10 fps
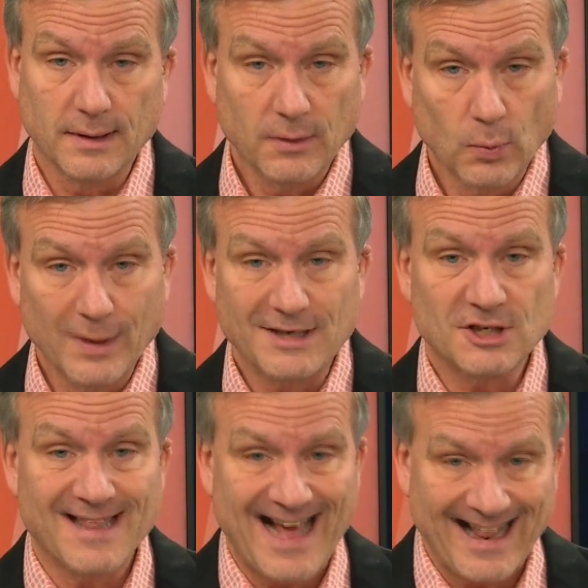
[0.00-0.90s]

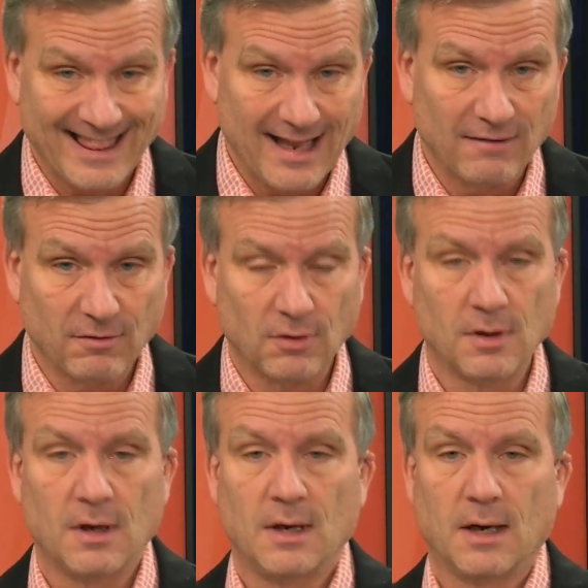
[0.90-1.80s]
reach that level
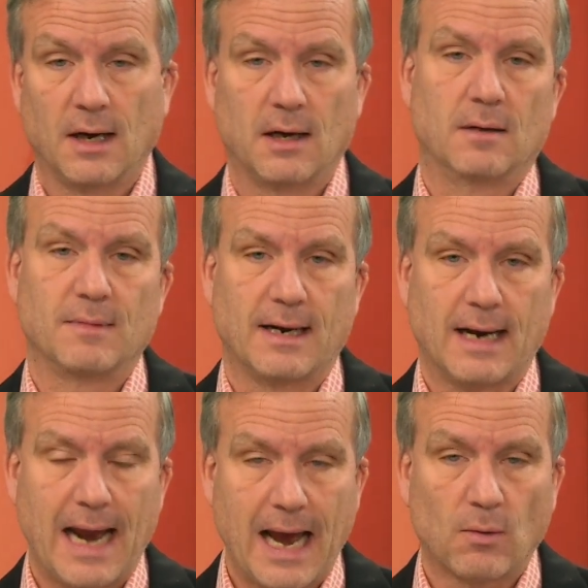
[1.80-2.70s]
that
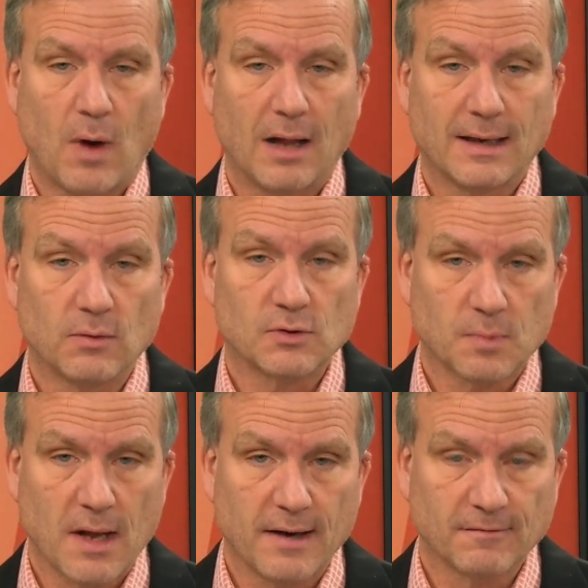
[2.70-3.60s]
he had while he was
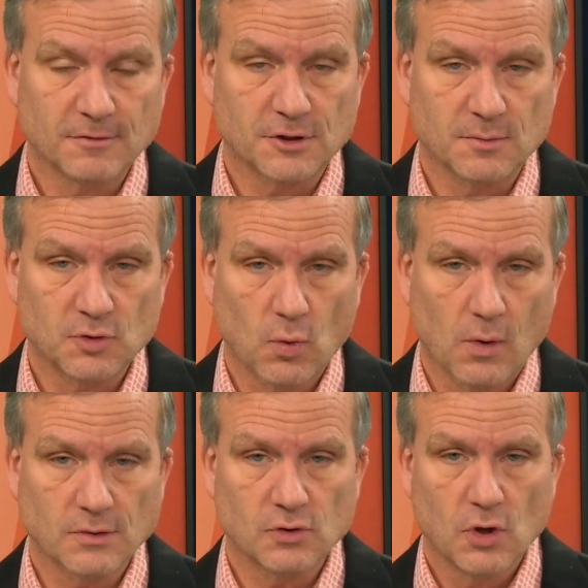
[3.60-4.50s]
playing for Jim
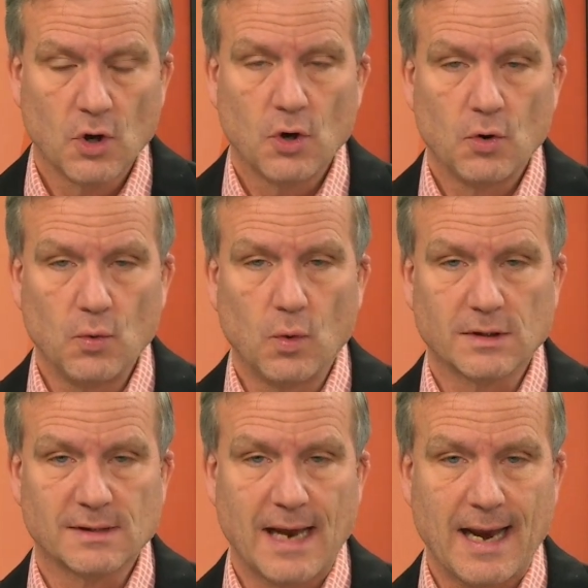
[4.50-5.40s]
Schwartz, who
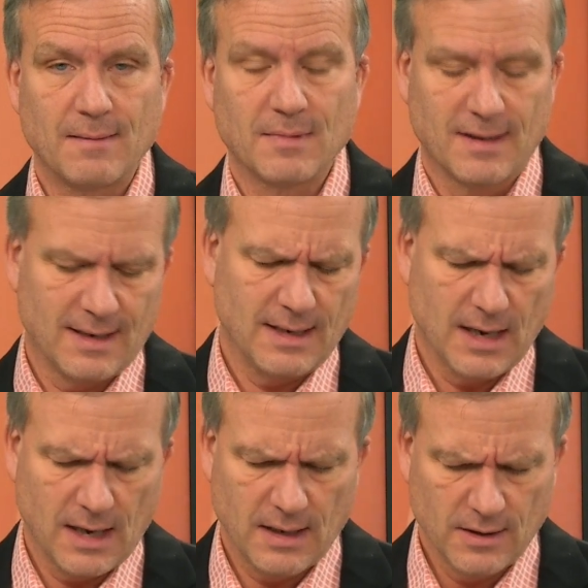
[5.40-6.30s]
was named
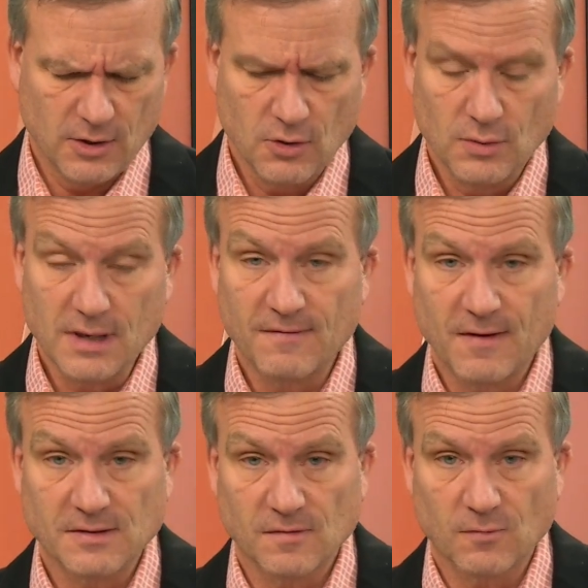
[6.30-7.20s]
the new
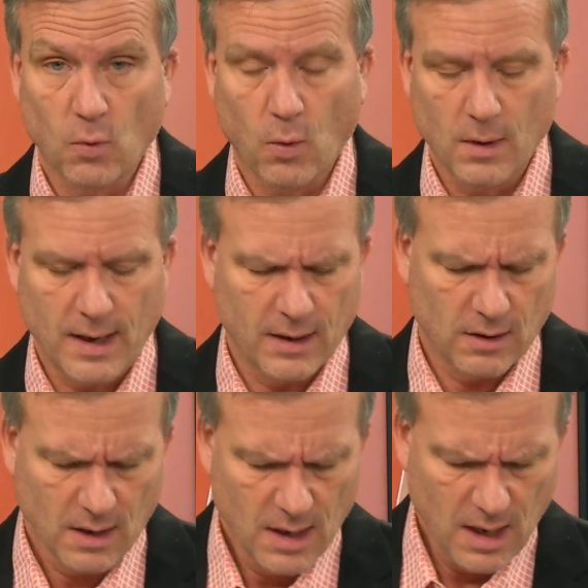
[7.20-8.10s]
defensive
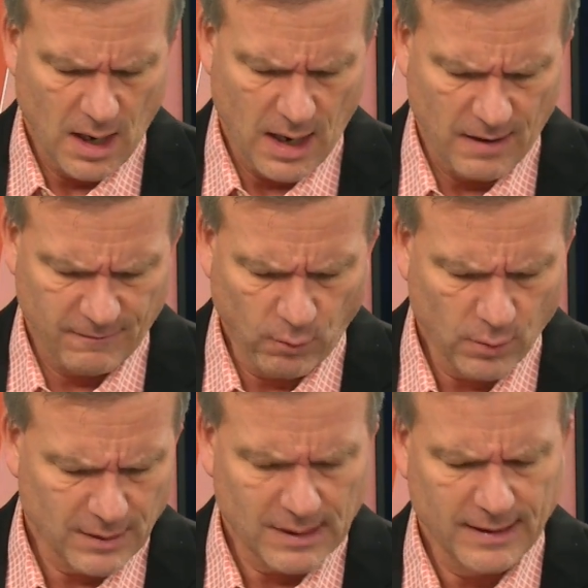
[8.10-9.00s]
coordinator
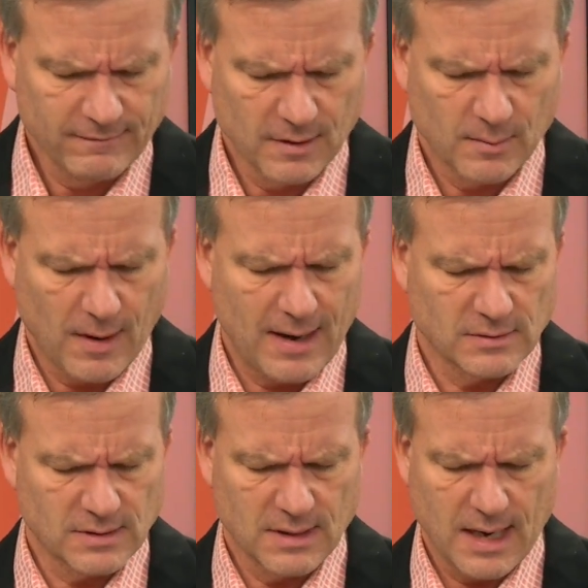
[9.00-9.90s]
for the Cleveland
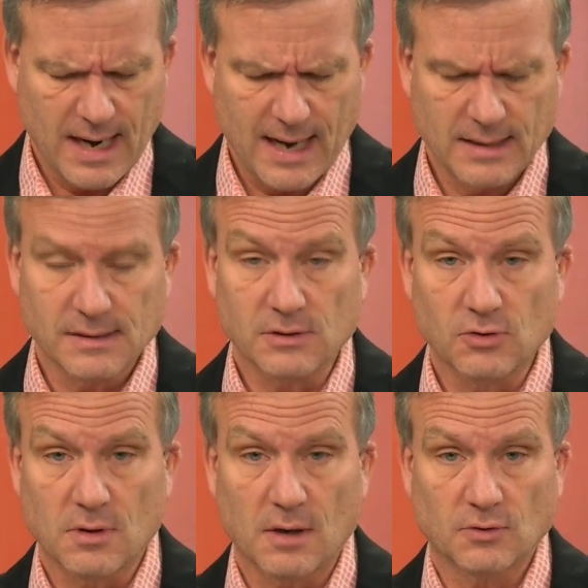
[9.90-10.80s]
Browns today, had his
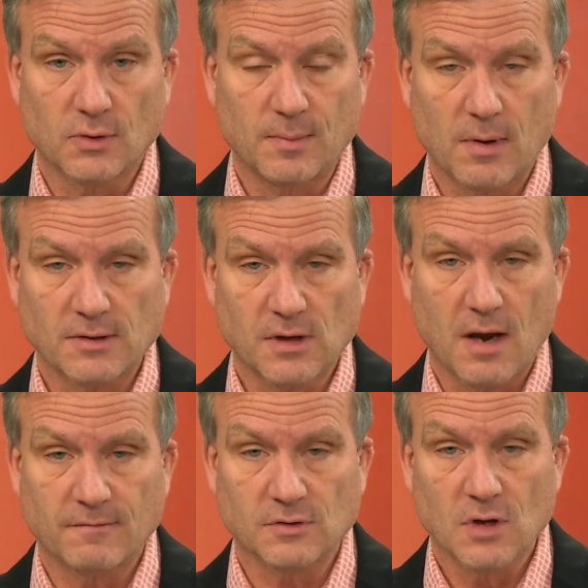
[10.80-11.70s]
introductory press conference.